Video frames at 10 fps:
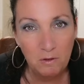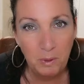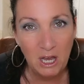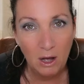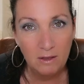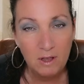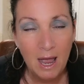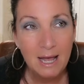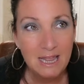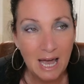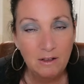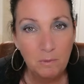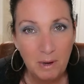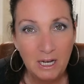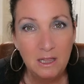because that is
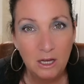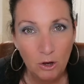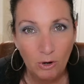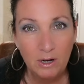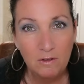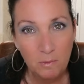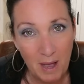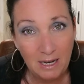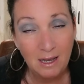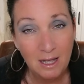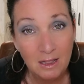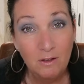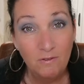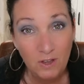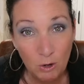money that you're going to spend in the
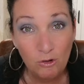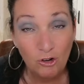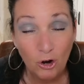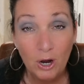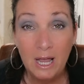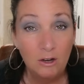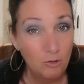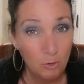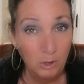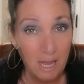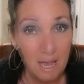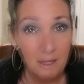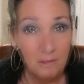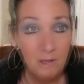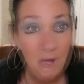future. It truly is.